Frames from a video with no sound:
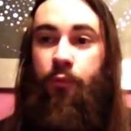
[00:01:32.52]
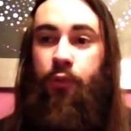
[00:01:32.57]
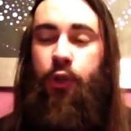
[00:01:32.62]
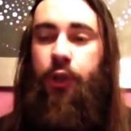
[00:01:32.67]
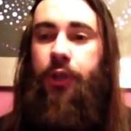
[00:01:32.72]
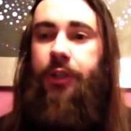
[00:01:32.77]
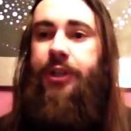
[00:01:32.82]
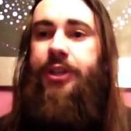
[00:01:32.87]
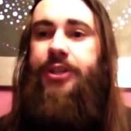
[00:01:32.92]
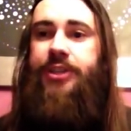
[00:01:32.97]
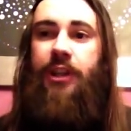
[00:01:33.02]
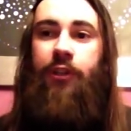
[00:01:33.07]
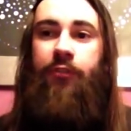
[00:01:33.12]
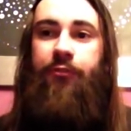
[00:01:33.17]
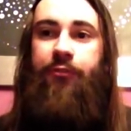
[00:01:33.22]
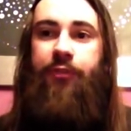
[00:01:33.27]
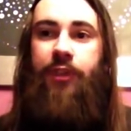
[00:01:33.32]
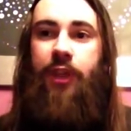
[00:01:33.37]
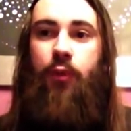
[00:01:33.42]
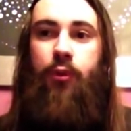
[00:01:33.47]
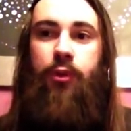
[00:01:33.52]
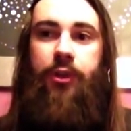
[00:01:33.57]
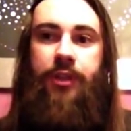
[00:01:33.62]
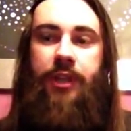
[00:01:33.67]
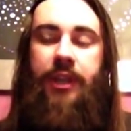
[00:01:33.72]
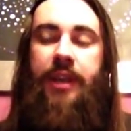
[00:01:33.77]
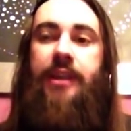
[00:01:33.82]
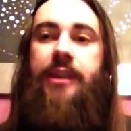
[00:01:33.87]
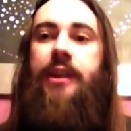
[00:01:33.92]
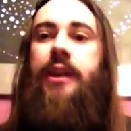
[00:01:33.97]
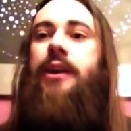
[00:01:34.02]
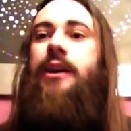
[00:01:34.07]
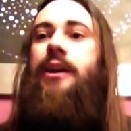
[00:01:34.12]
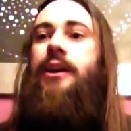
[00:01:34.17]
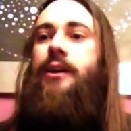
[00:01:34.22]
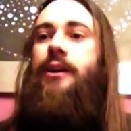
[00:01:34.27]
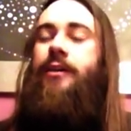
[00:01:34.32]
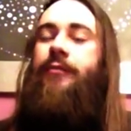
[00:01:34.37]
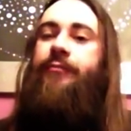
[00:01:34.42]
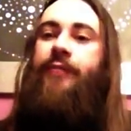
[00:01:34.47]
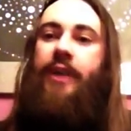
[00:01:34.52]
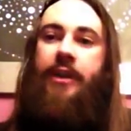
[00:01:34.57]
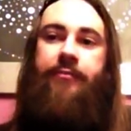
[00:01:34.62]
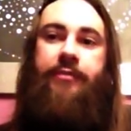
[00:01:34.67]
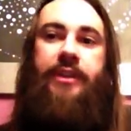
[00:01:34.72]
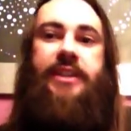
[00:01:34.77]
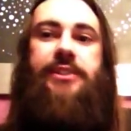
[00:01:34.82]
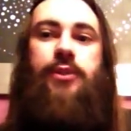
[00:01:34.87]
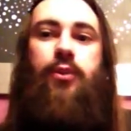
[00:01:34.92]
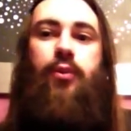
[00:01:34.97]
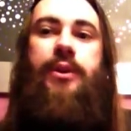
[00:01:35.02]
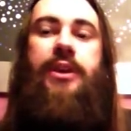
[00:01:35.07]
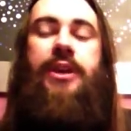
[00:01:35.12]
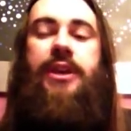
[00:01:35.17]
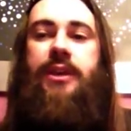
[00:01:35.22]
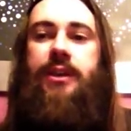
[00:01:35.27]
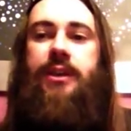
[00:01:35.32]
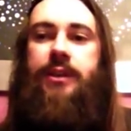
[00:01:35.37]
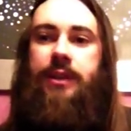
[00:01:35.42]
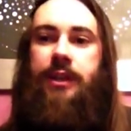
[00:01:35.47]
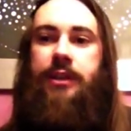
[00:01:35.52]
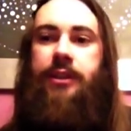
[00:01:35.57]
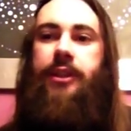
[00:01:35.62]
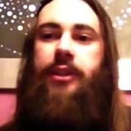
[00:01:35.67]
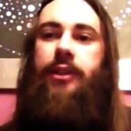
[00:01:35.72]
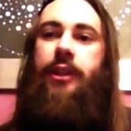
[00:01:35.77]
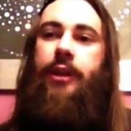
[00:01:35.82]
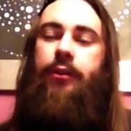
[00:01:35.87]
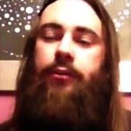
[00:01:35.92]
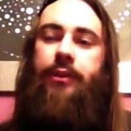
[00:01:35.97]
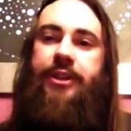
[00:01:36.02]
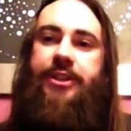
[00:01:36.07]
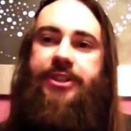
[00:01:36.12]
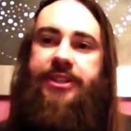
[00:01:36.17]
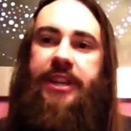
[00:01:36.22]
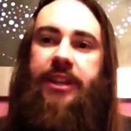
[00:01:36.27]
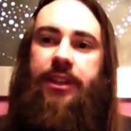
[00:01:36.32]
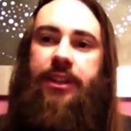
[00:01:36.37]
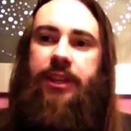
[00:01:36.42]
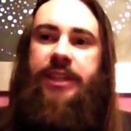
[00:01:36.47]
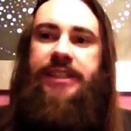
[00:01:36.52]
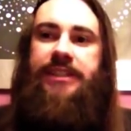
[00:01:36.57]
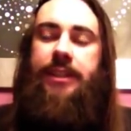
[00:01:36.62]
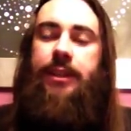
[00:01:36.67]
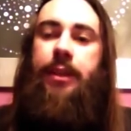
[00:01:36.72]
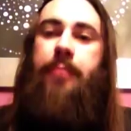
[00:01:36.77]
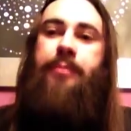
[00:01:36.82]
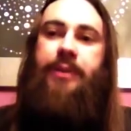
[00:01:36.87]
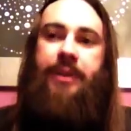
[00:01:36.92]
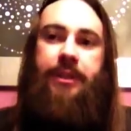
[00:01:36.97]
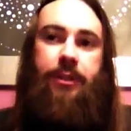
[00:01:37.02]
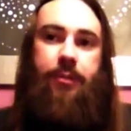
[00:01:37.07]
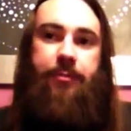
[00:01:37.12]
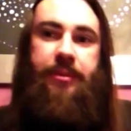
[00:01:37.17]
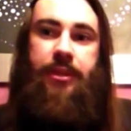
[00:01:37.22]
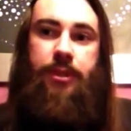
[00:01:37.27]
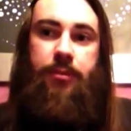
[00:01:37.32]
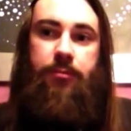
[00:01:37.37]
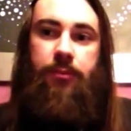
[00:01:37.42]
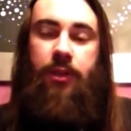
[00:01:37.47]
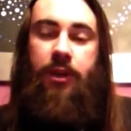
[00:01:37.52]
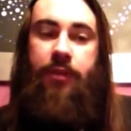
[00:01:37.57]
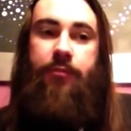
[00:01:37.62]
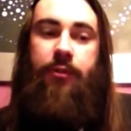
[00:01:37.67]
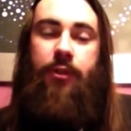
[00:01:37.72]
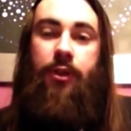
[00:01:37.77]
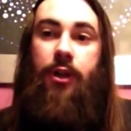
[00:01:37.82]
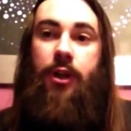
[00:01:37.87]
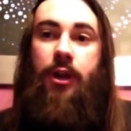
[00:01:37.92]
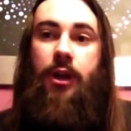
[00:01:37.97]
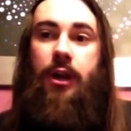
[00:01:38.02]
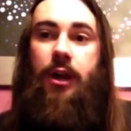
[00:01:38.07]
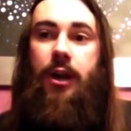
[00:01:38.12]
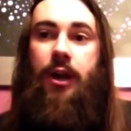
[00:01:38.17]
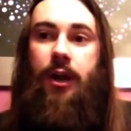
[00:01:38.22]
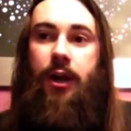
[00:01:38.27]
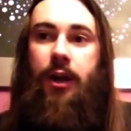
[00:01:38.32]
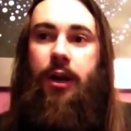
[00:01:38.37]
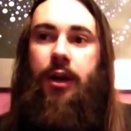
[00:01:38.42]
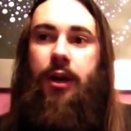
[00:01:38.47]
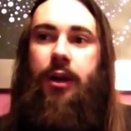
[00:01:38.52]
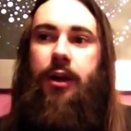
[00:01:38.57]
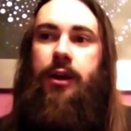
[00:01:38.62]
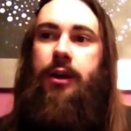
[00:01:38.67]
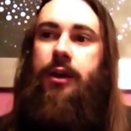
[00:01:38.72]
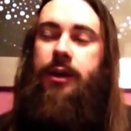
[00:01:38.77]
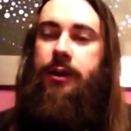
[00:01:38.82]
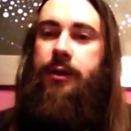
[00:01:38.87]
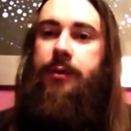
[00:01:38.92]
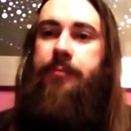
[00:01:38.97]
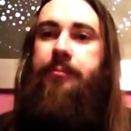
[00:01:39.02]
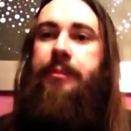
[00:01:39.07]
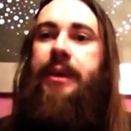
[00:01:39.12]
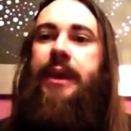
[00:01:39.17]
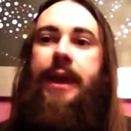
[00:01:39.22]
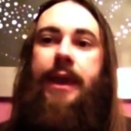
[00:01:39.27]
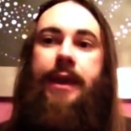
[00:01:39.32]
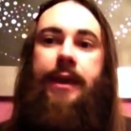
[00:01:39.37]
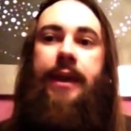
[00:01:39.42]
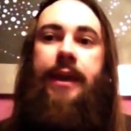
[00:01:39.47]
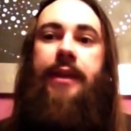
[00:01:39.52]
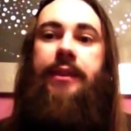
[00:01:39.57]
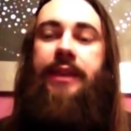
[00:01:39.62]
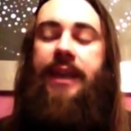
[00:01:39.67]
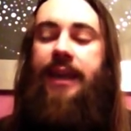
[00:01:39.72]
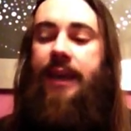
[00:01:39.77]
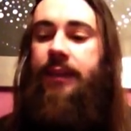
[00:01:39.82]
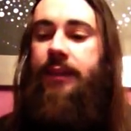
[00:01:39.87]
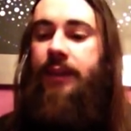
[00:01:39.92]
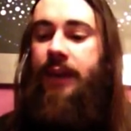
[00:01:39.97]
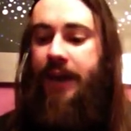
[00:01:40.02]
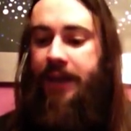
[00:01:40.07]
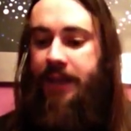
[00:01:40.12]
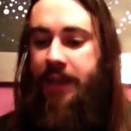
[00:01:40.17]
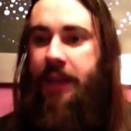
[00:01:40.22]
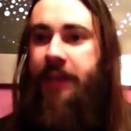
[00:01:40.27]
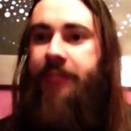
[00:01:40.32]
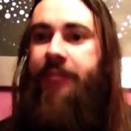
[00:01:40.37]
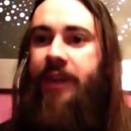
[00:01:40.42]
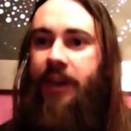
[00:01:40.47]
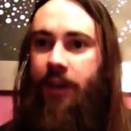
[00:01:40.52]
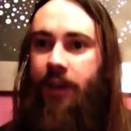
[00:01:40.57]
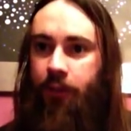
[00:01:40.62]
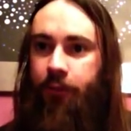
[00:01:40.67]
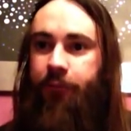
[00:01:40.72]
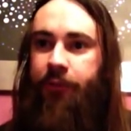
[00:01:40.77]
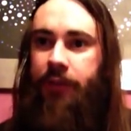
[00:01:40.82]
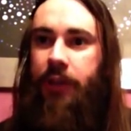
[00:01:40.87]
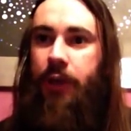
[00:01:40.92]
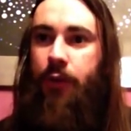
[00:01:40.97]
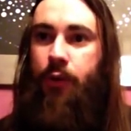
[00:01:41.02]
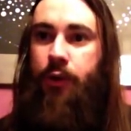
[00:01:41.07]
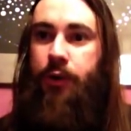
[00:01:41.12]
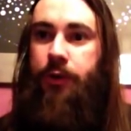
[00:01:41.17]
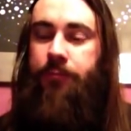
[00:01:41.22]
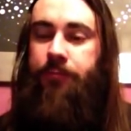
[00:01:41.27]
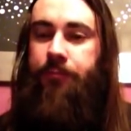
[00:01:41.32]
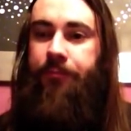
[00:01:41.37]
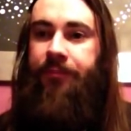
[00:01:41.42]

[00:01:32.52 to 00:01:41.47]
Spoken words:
Turkish, half an hour a day, 5 days a week, until I reach at least an upper intermediate level. And then I have half an hour.